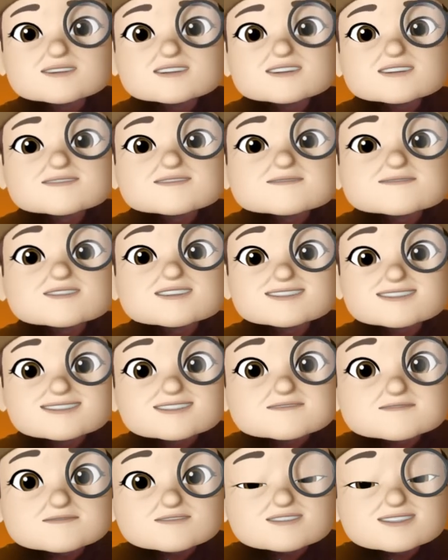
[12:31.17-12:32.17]
the biggest
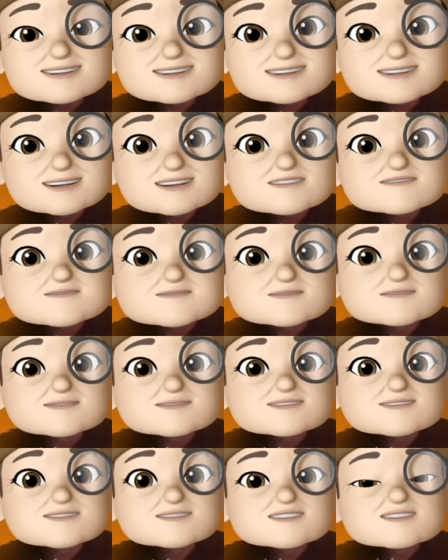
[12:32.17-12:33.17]
complaint has
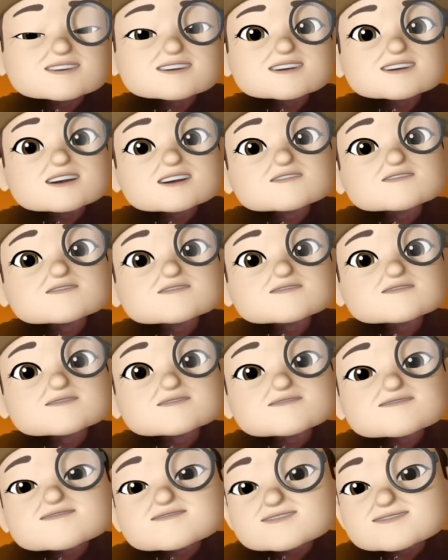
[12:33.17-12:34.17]
been a sort
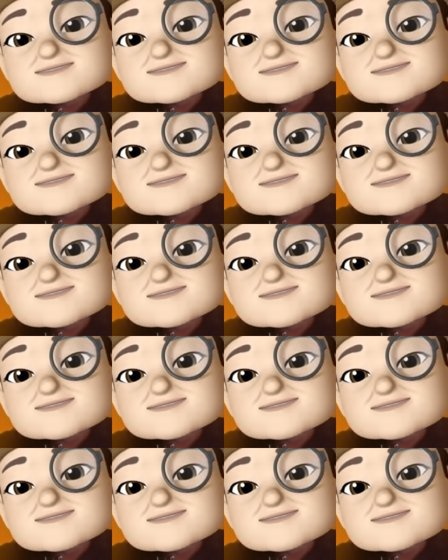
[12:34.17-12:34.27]
of,